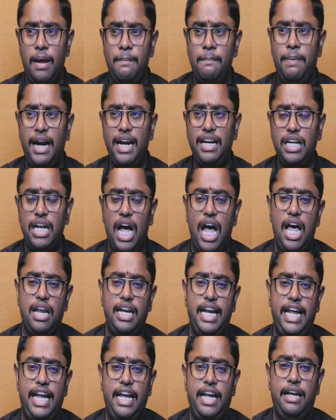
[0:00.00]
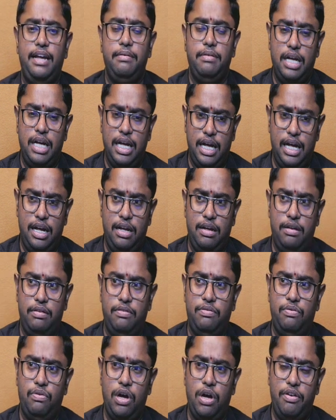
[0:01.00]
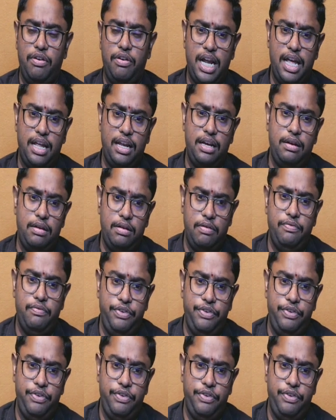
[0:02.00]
but on a overall